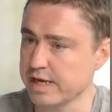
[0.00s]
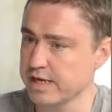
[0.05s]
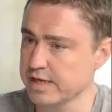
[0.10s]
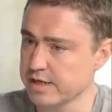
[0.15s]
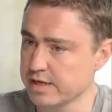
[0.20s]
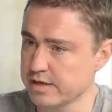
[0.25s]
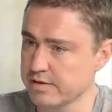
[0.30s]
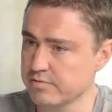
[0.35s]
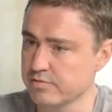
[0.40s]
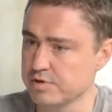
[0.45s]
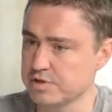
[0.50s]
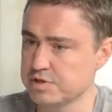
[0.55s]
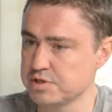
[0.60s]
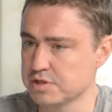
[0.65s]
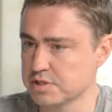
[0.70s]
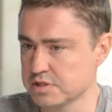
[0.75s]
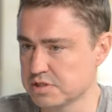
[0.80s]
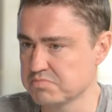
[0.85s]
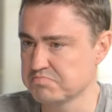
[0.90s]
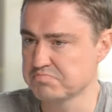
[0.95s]
EKRE, which
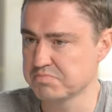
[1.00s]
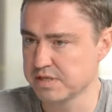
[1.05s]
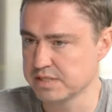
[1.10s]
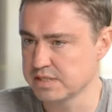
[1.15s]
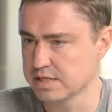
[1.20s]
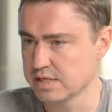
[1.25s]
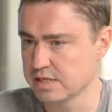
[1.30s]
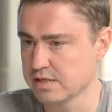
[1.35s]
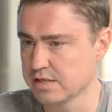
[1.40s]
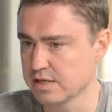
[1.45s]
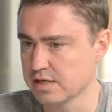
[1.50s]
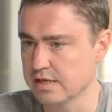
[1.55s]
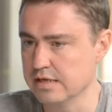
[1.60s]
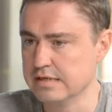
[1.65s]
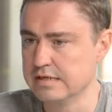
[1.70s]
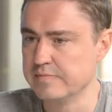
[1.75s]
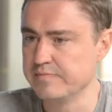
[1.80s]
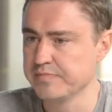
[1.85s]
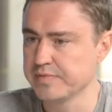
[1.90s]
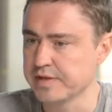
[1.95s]
is basically
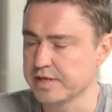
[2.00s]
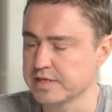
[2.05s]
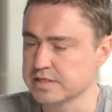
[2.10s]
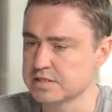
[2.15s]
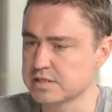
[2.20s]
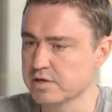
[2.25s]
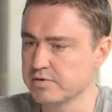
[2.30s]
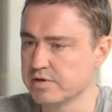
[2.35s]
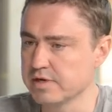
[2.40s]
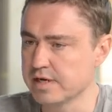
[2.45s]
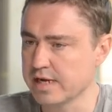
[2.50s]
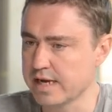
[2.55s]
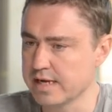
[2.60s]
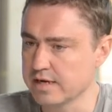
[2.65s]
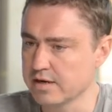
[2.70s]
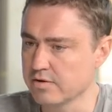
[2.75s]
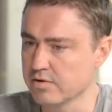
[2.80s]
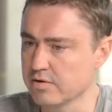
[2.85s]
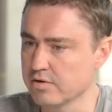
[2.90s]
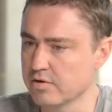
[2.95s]
the Estonian
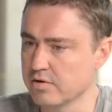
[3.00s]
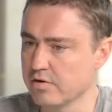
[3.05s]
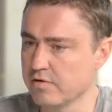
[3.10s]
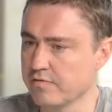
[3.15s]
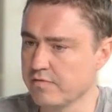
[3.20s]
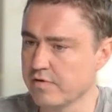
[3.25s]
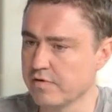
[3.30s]
analog of,